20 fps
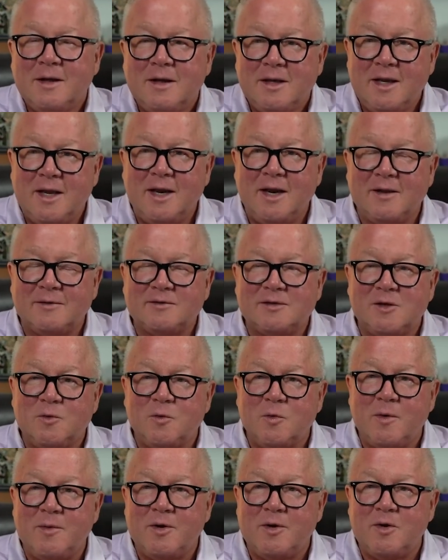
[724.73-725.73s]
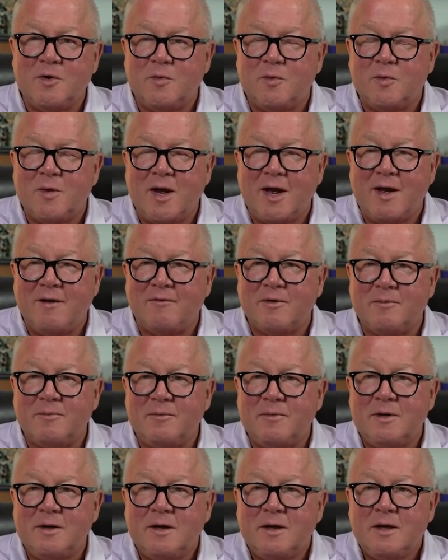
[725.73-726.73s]
and I've seen women who have them,
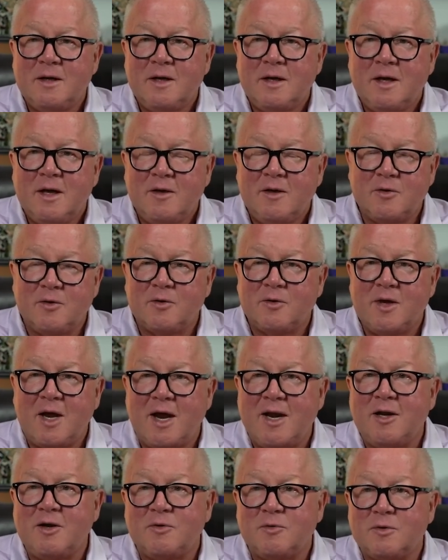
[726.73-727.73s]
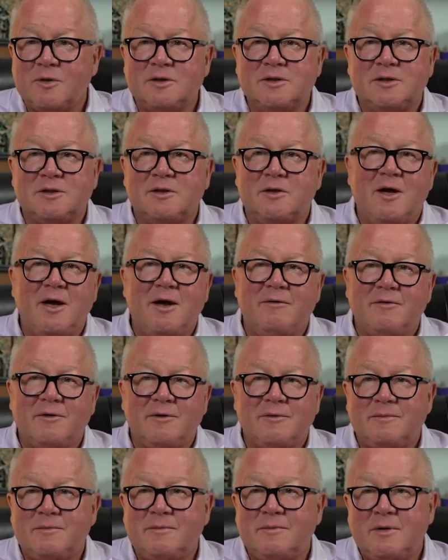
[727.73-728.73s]
and they're 93 and still having them.
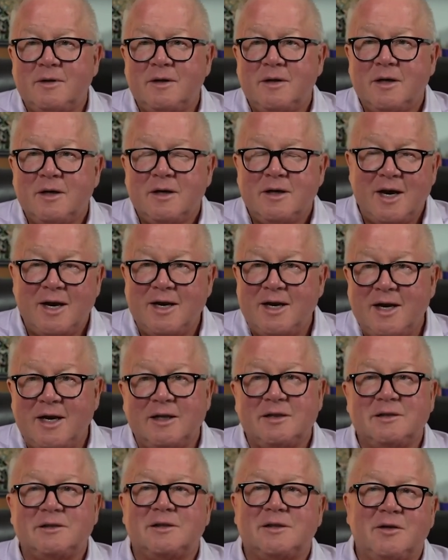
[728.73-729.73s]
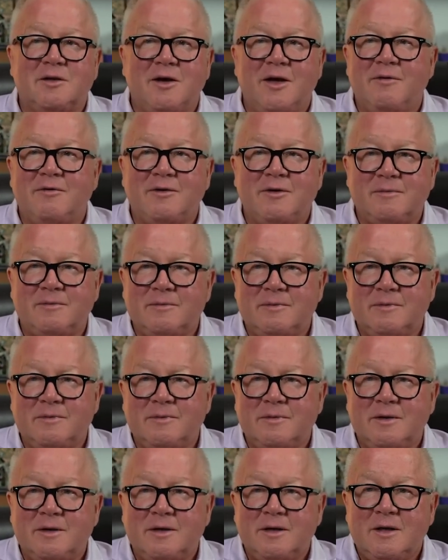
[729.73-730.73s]
Yeah. 98 and still having them.
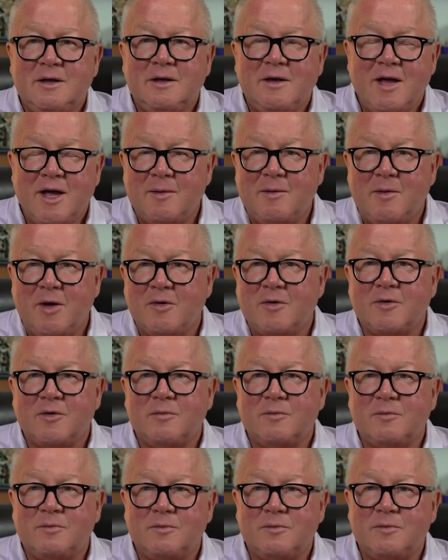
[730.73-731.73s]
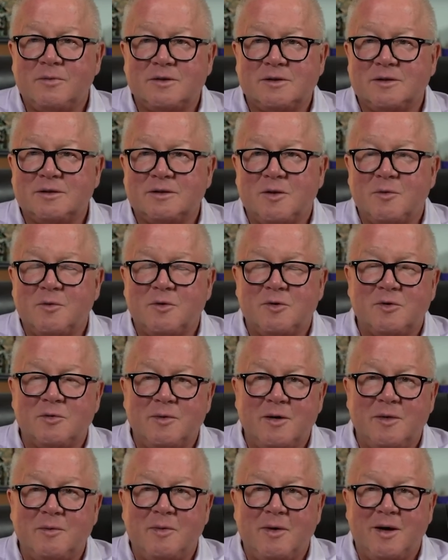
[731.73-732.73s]
Had them all their... since they went through
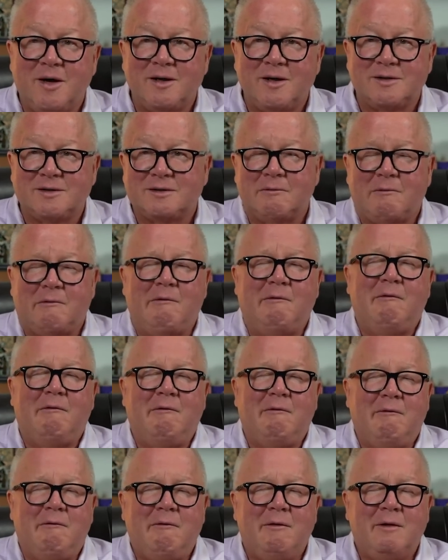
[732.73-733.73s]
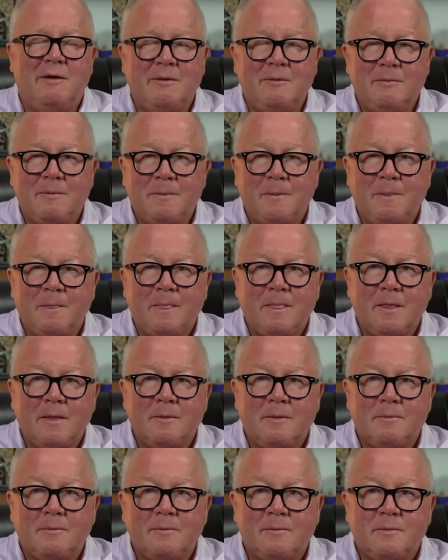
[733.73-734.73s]
menopause. But they shouldn't go on forever,
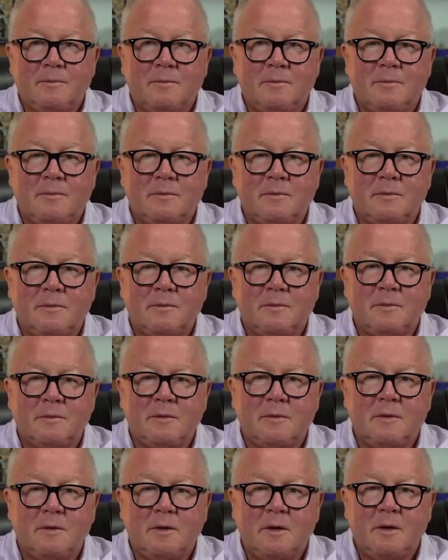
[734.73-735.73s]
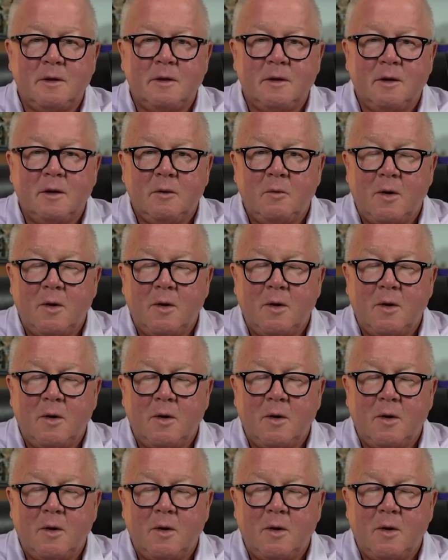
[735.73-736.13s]
right? Unless...